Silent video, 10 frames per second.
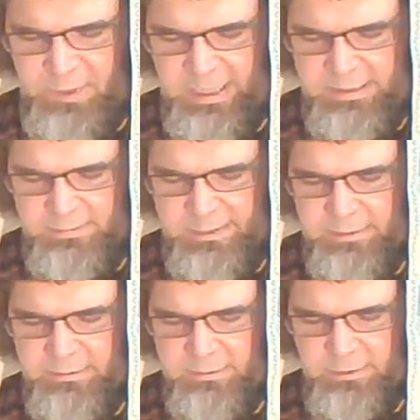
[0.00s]
As we
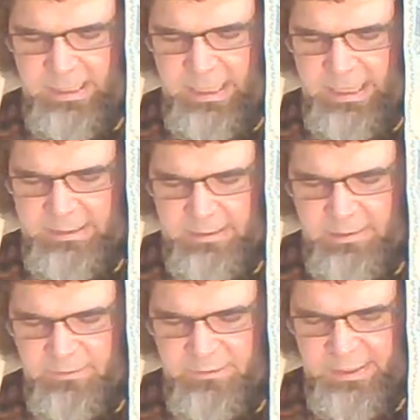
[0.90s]
look at
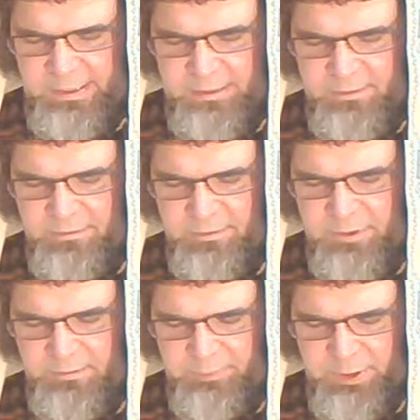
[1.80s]
the
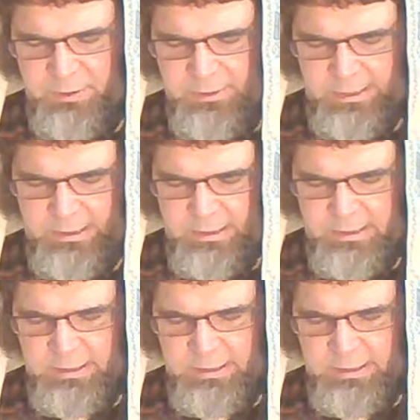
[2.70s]
the beauty